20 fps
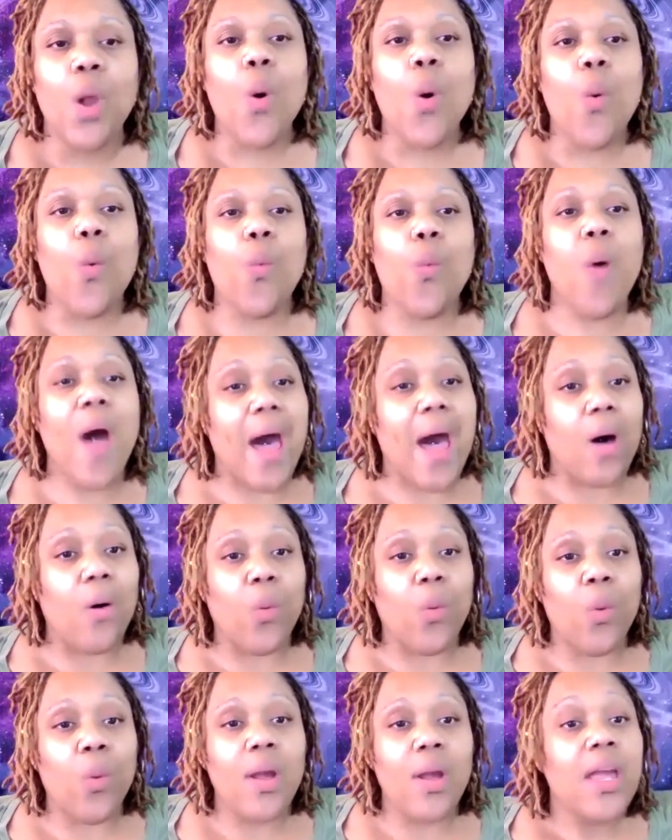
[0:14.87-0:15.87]

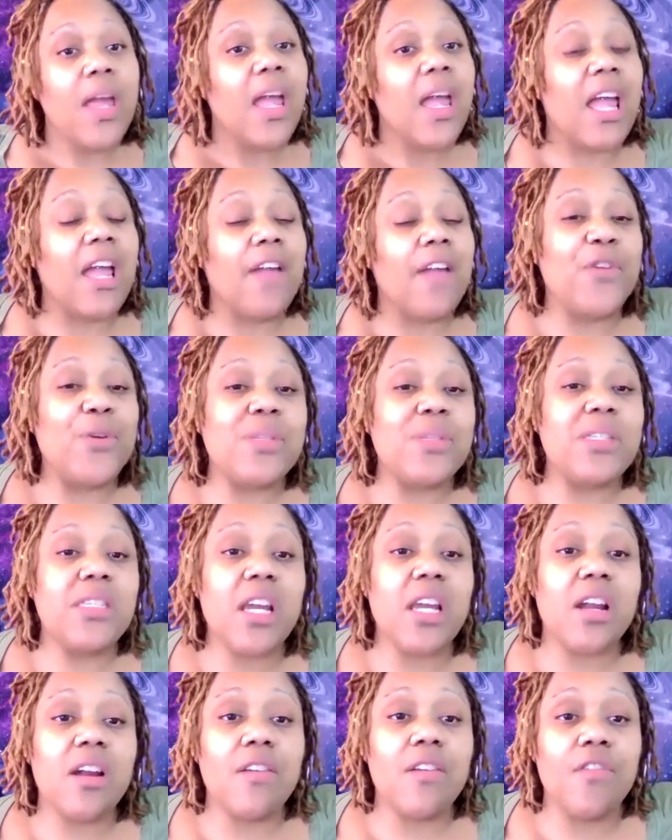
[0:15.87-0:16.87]
Well, if you
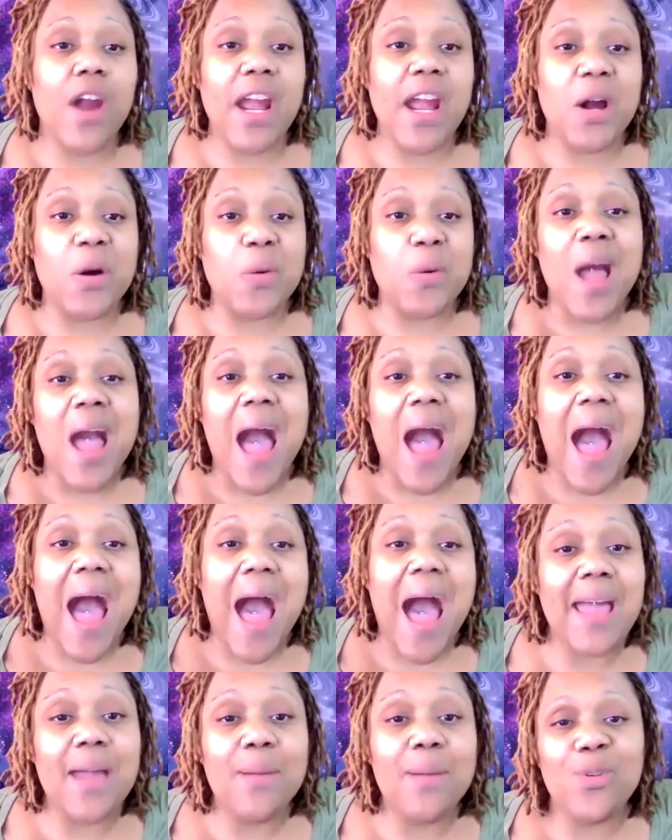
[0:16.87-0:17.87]
stick around,
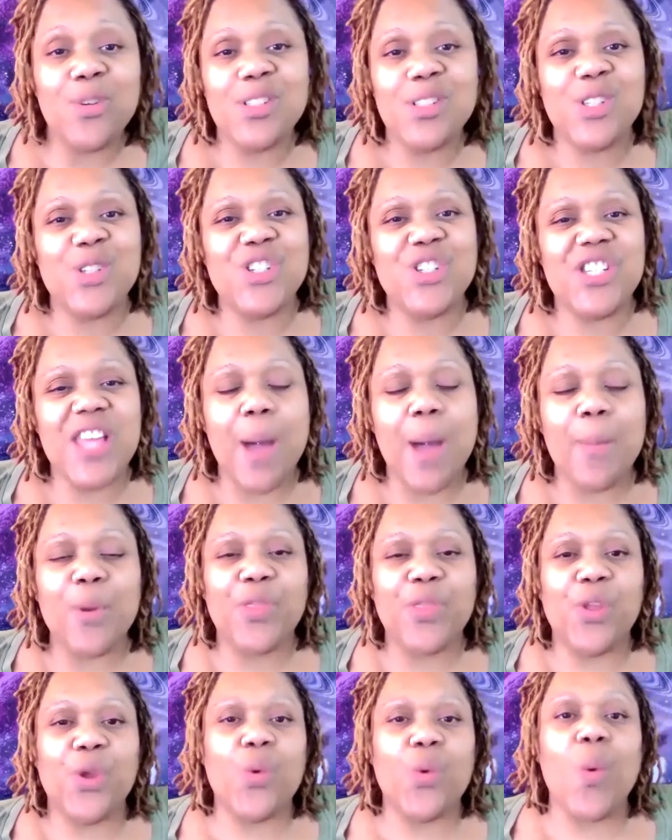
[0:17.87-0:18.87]
I am going to share
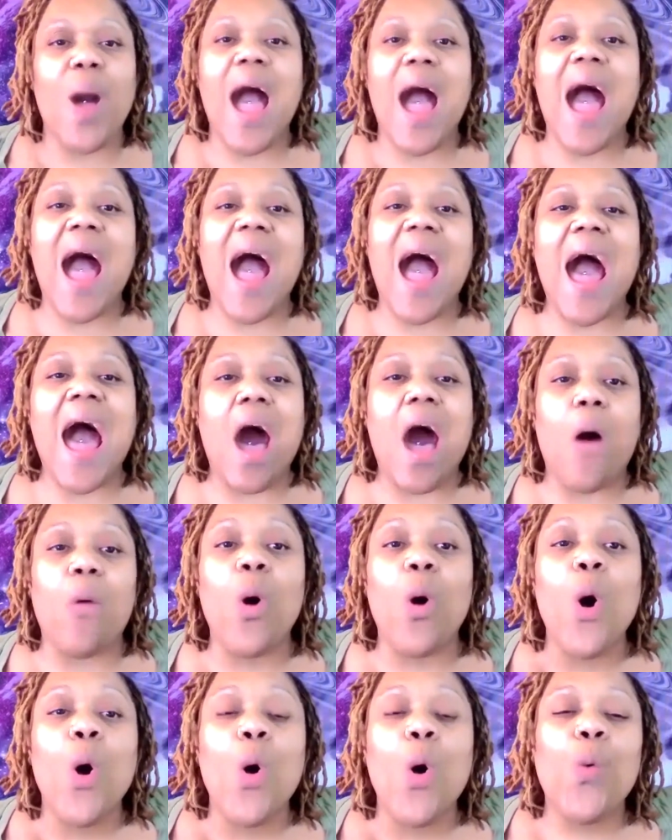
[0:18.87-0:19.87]
with you
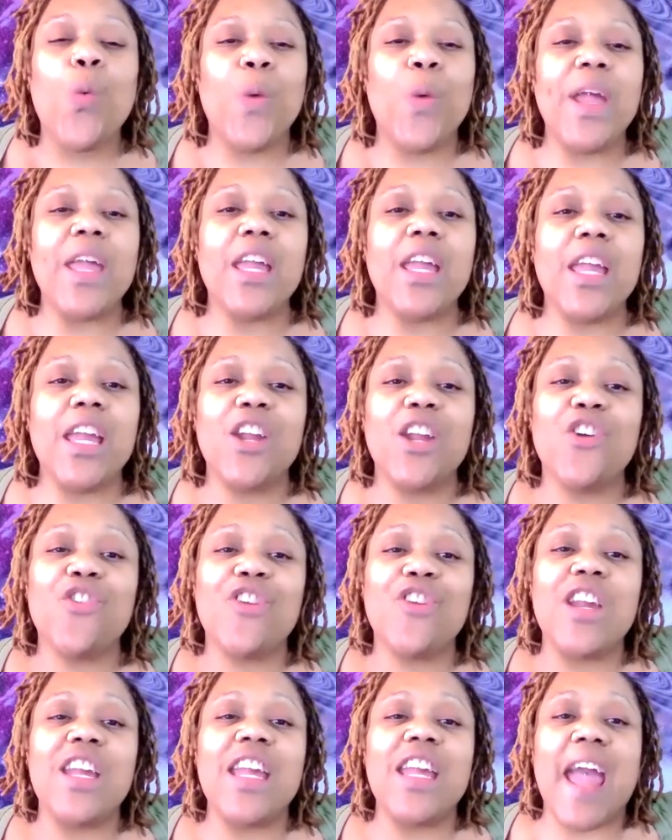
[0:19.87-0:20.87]
how we can
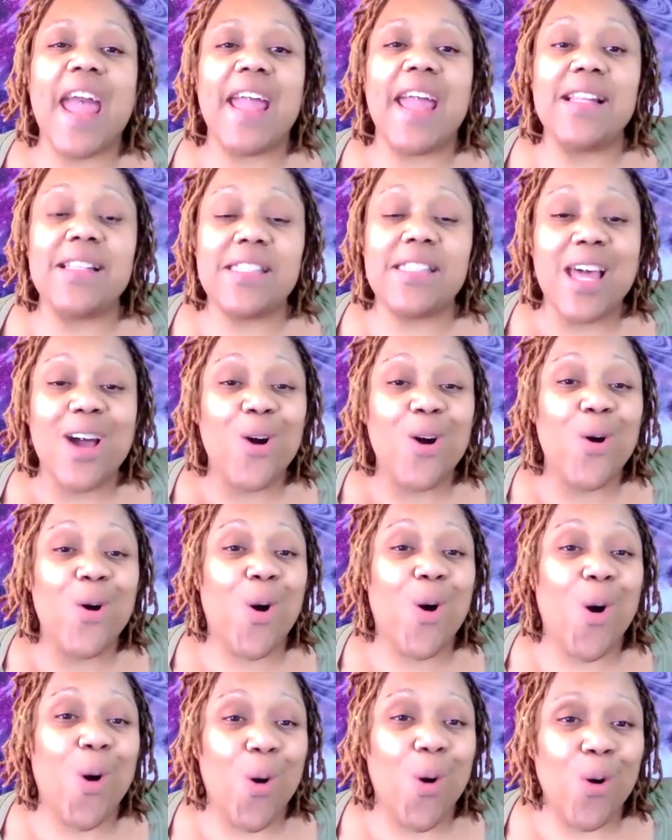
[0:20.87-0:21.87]
create
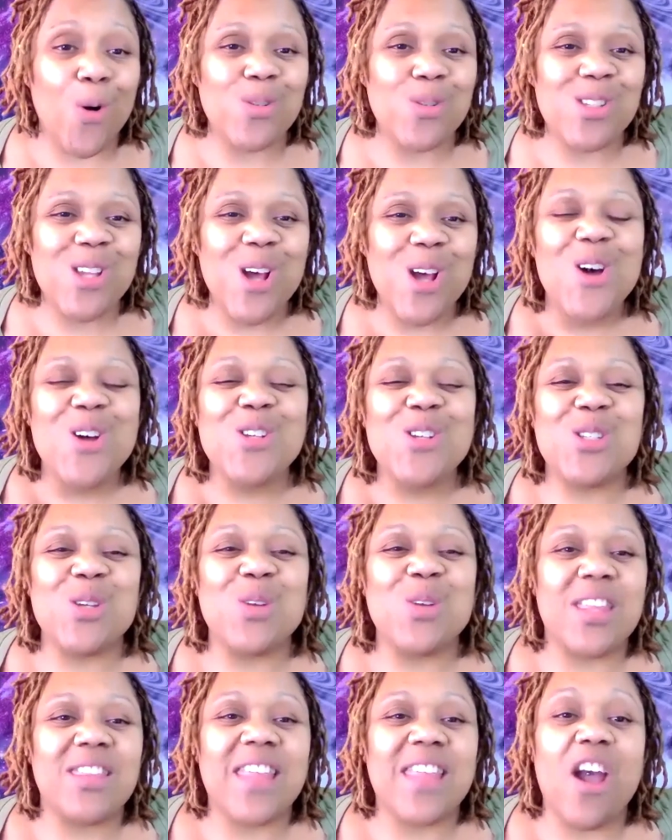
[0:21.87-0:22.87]
goals so
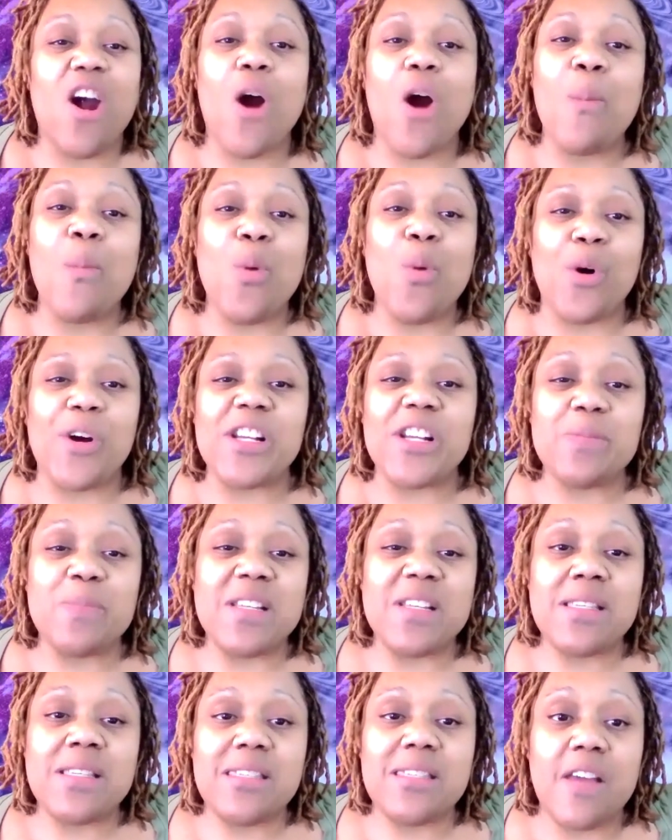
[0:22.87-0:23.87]
that they are more
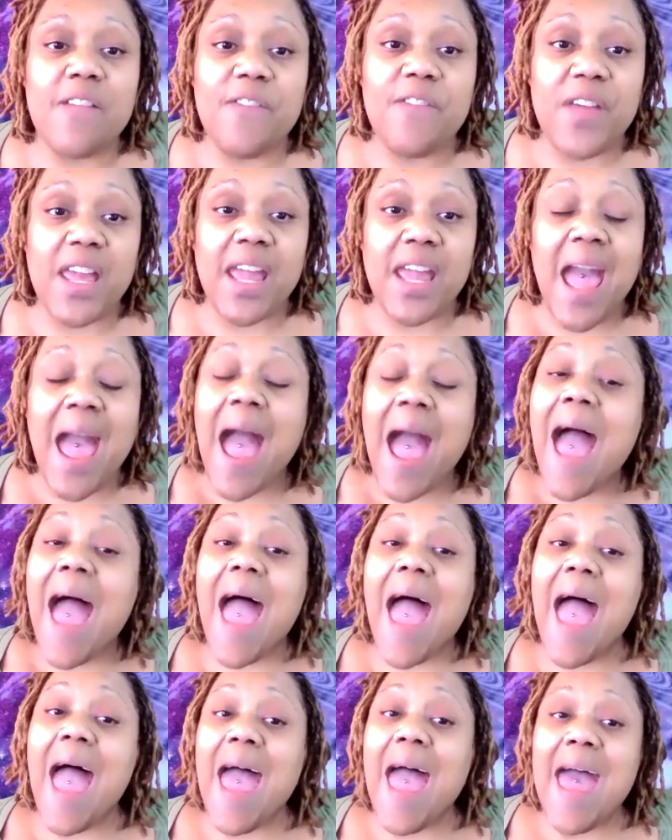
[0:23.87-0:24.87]
specific
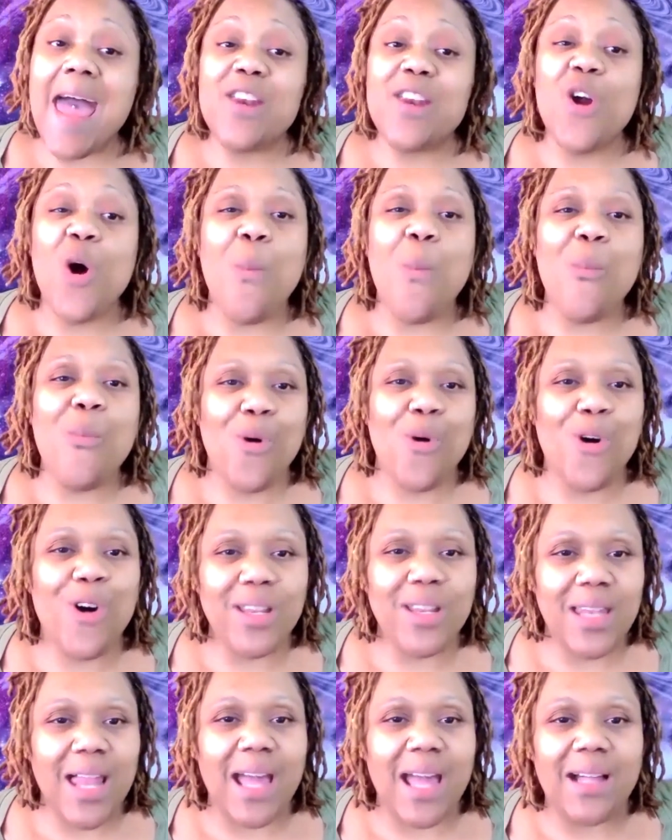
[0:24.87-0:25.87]
and
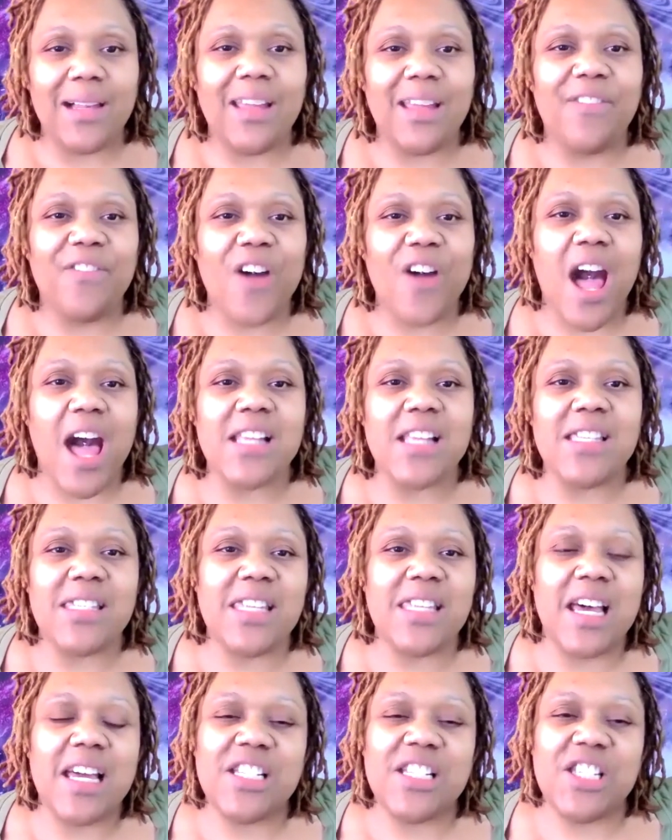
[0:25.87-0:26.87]
more likely for us
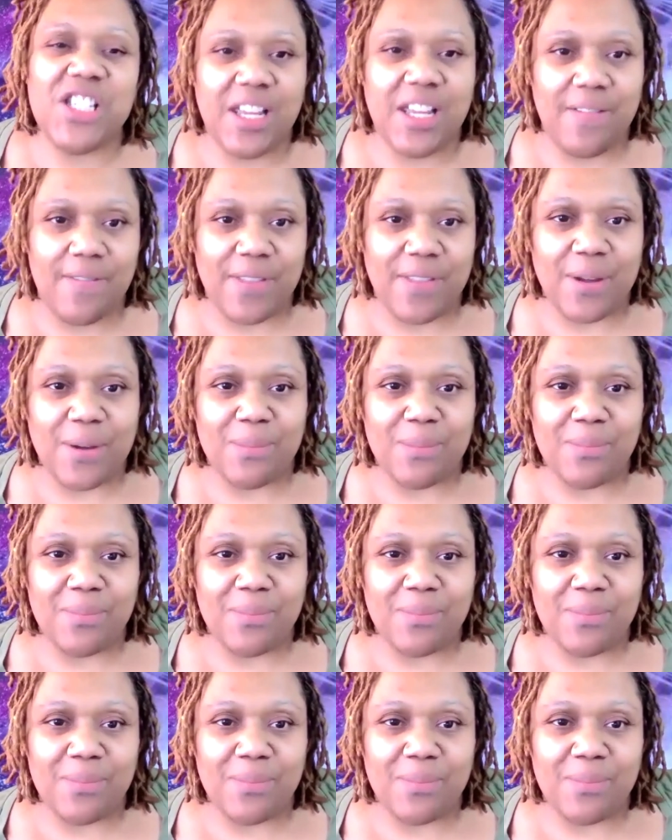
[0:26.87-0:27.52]
to achieve them.